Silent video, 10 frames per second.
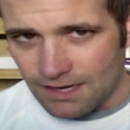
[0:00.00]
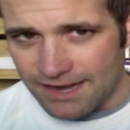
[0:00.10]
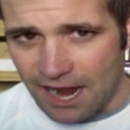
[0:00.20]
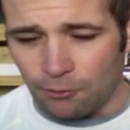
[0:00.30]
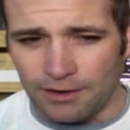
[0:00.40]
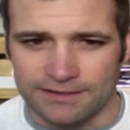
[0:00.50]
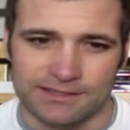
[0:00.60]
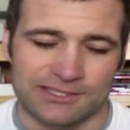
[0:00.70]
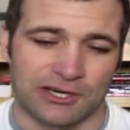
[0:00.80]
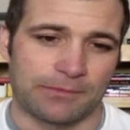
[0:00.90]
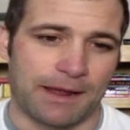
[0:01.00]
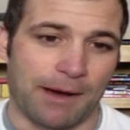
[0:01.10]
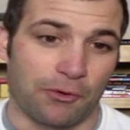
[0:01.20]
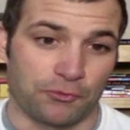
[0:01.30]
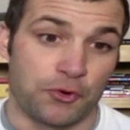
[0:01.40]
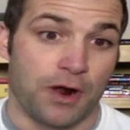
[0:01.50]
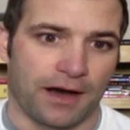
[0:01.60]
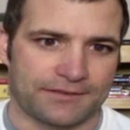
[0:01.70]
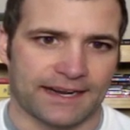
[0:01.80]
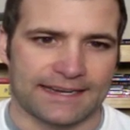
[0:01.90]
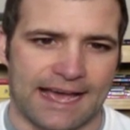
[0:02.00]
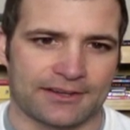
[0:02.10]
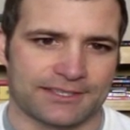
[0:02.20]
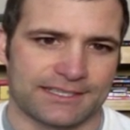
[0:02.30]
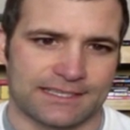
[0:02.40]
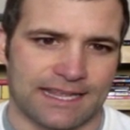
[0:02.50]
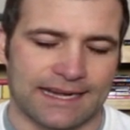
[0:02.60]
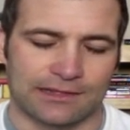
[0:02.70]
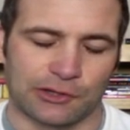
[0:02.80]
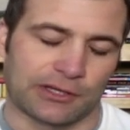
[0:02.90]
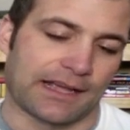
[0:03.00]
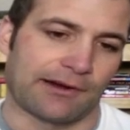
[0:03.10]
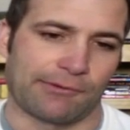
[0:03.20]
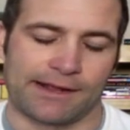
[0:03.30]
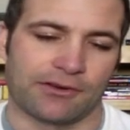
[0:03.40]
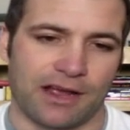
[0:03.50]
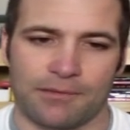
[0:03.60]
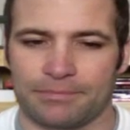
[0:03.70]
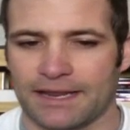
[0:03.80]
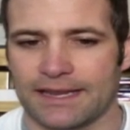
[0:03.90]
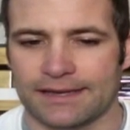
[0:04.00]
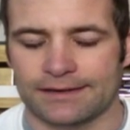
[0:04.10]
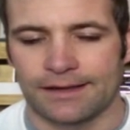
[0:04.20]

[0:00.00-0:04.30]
Now, what concerned me about Rudolph Technologies is they didn't look like a real company,